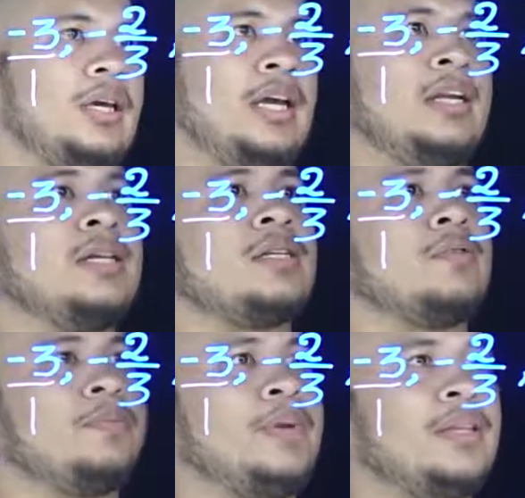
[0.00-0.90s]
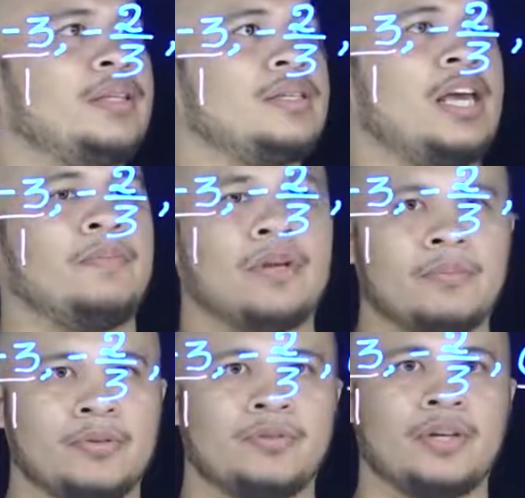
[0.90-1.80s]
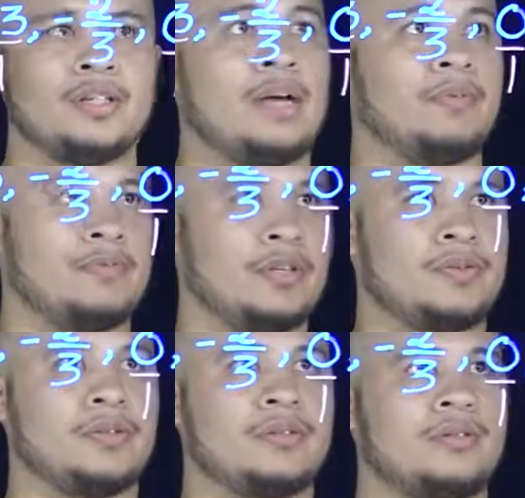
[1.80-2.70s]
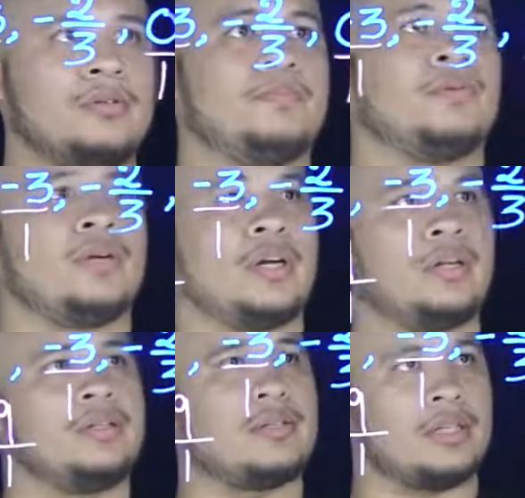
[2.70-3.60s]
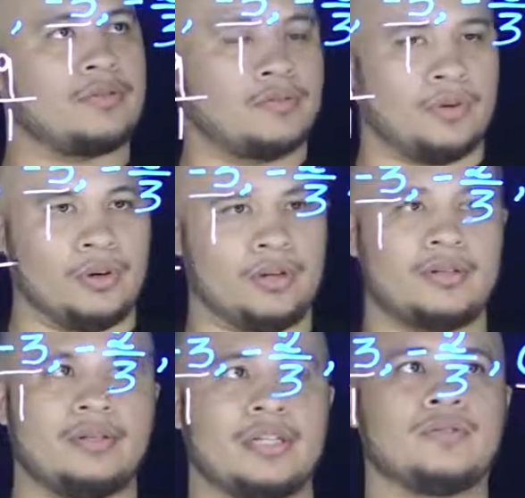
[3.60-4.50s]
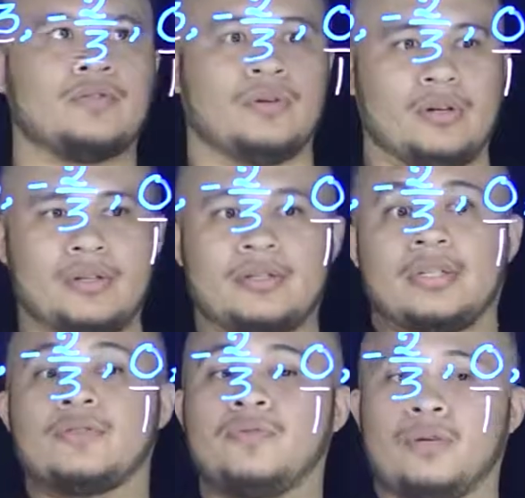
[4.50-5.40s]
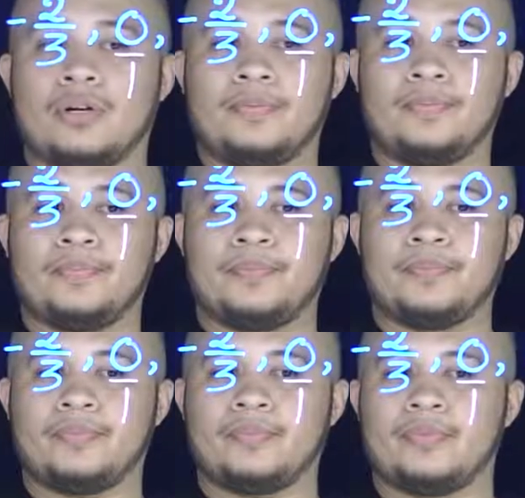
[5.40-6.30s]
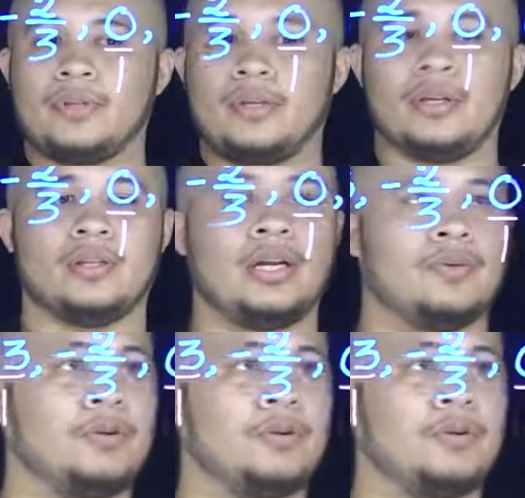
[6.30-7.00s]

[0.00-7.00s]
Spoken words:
it doesn't repeat the same number. For example, if this was 2.646464, then it